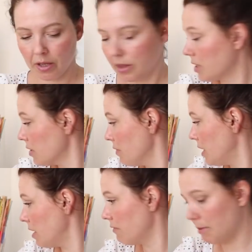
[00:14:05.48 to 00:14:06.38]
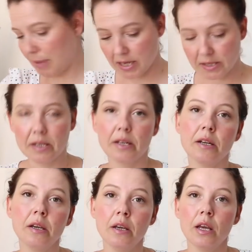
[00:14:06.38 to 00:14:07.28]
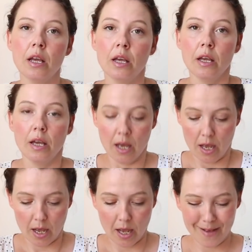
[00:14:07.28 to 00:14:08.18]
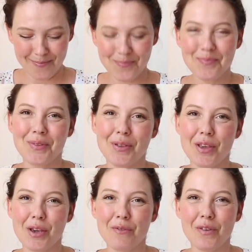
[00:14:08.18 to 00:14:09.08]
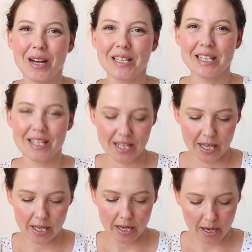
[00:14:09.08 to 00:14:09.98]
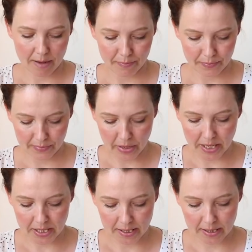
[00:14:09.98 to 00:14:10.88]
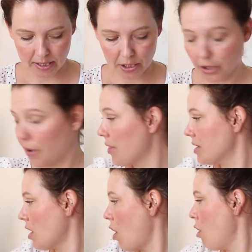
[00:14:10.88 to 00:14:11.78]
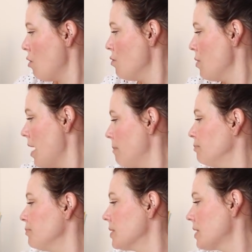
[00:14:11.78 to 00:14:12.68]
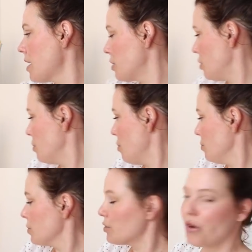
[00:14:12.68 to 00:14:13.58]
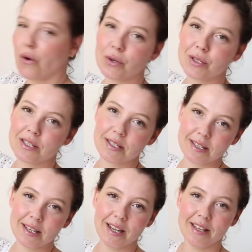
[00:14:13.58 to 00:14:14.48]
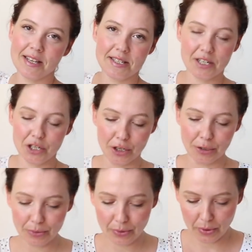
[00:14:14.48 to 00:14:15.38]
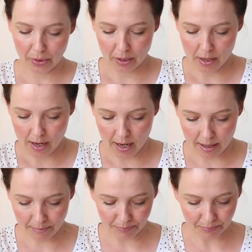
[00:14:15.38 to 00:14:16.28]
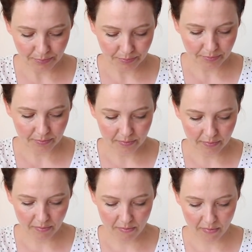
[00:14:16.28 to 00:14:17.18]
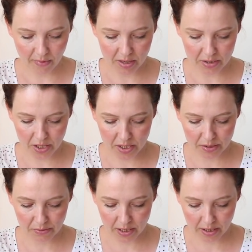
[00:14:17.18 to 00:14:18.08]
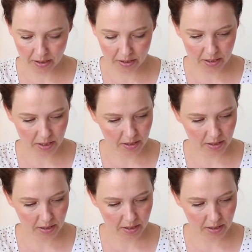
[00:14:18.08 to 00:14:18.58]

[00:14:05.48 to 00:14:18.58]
that's a really lovely pattern that you can find in the latest issue. And there's a whole section on socks in this issue. So it's a really good,